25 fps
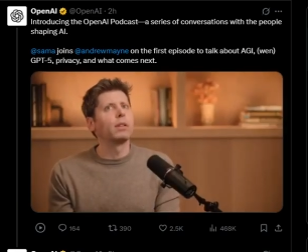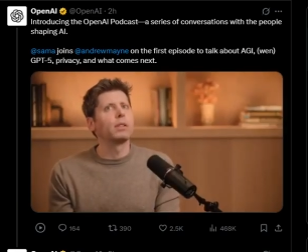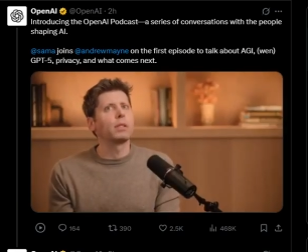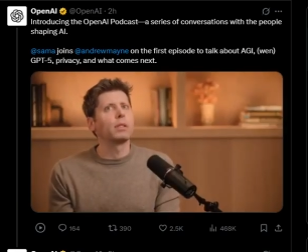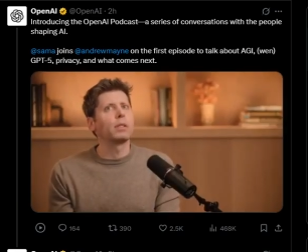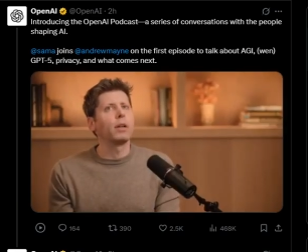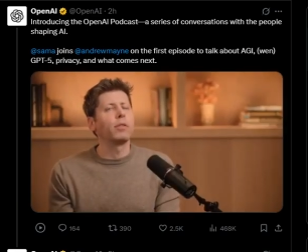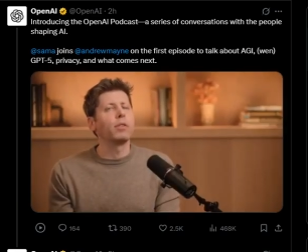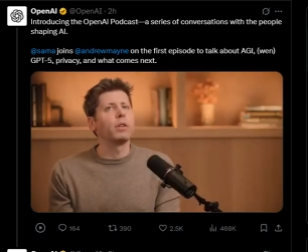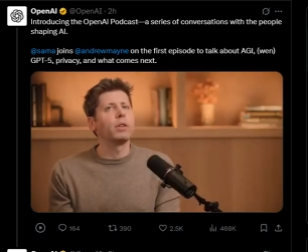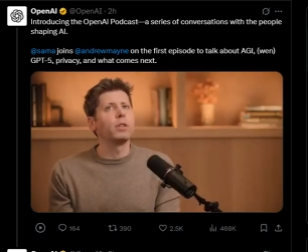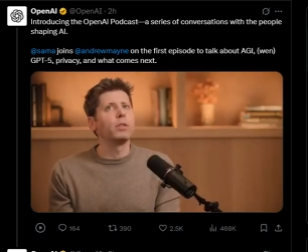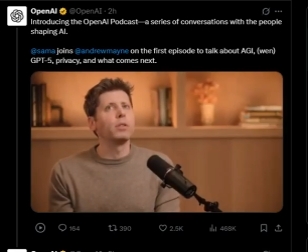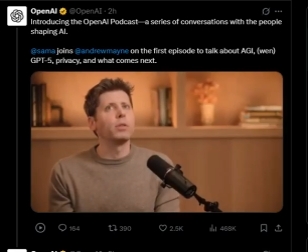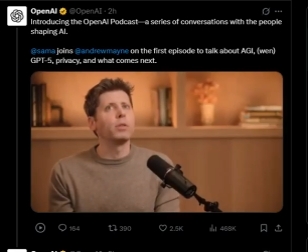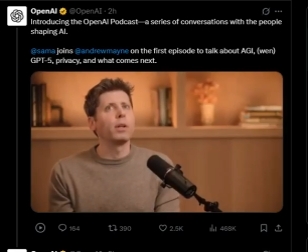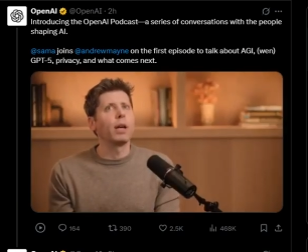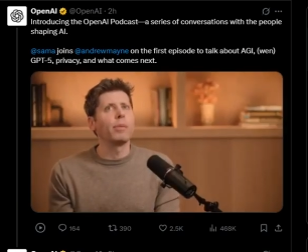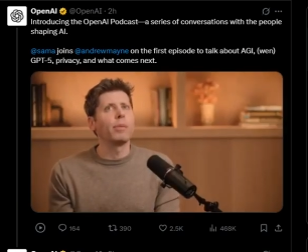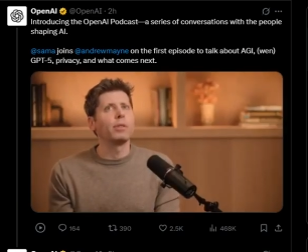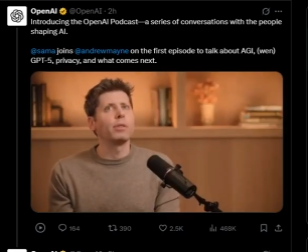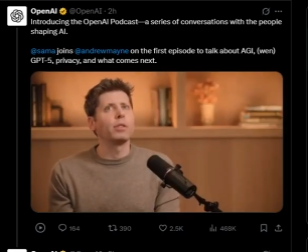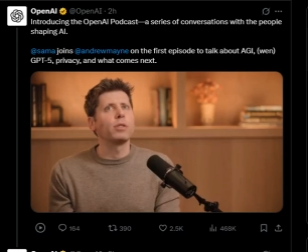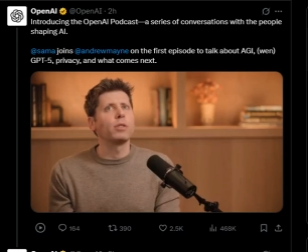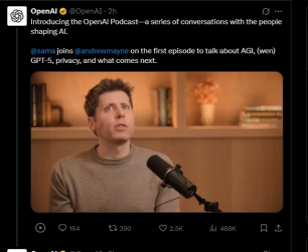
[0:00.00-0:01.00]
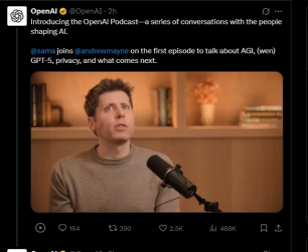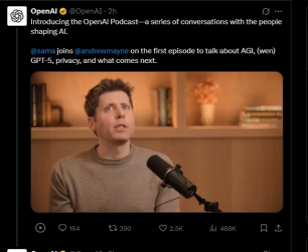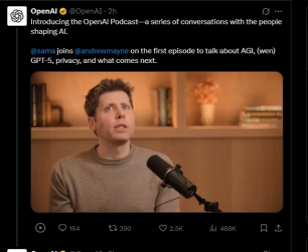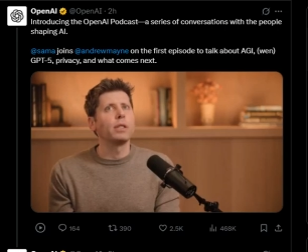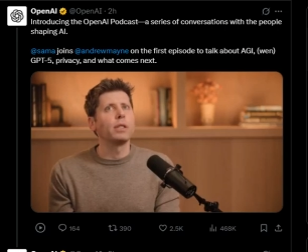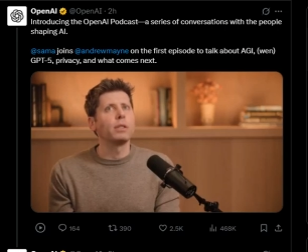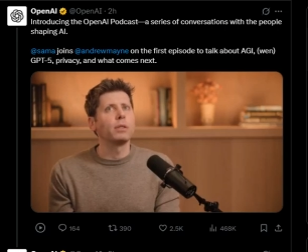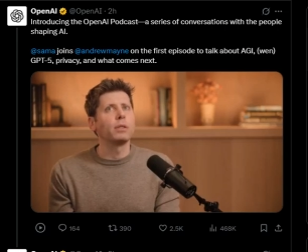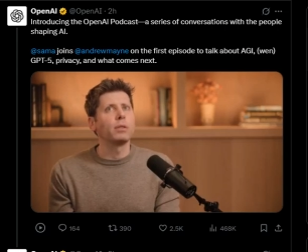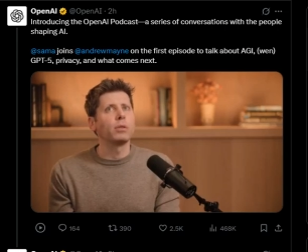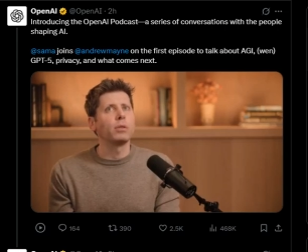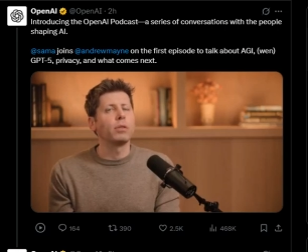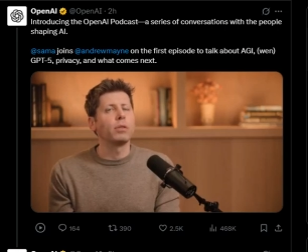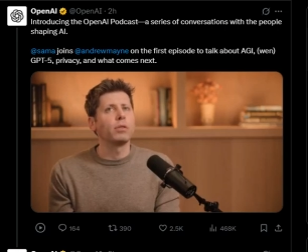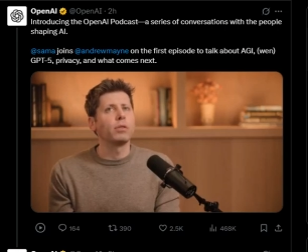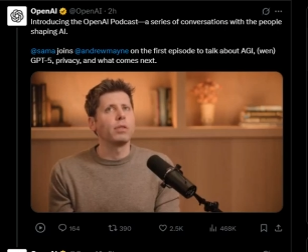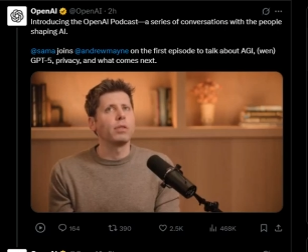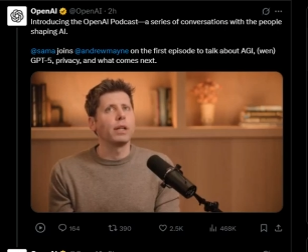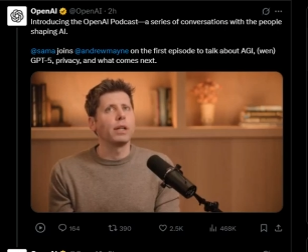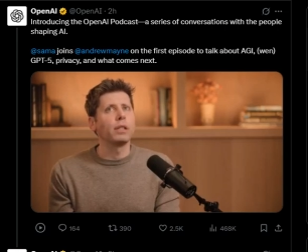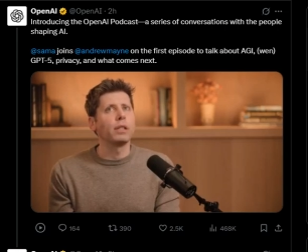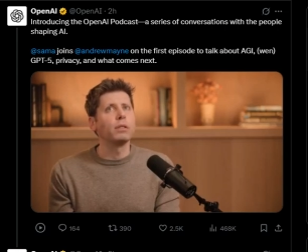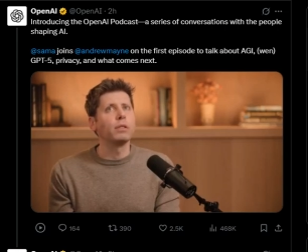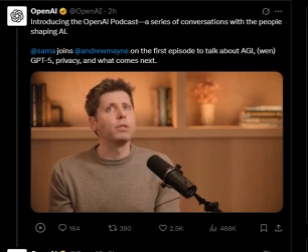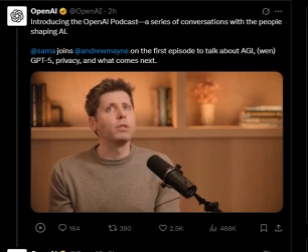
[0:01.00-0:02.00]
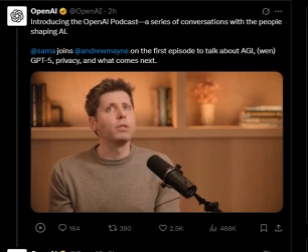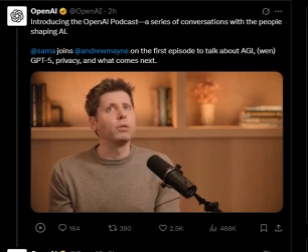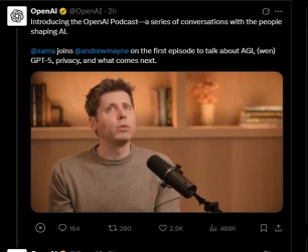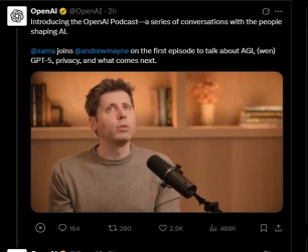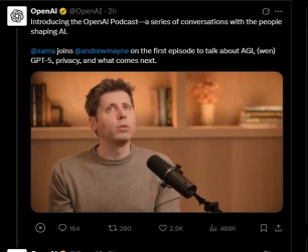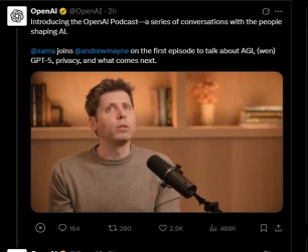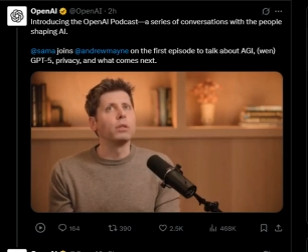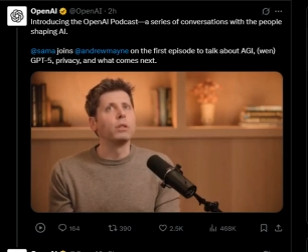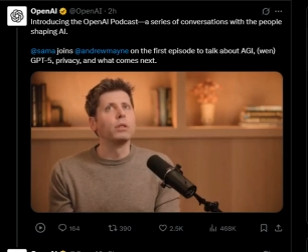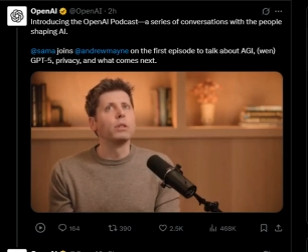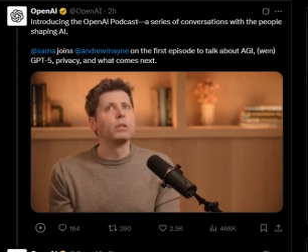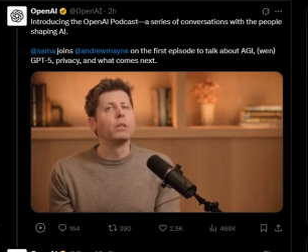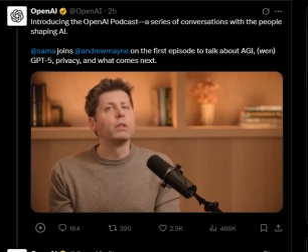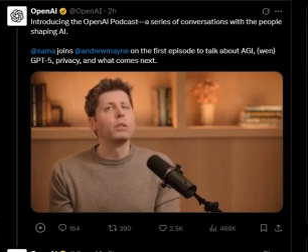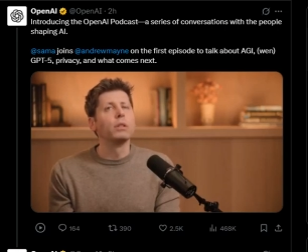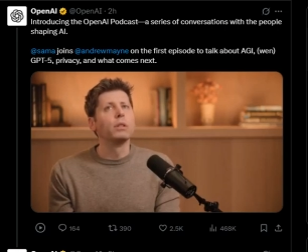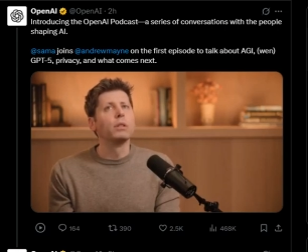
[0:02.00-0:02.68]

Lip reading: discovering new chemistry and sort of like new,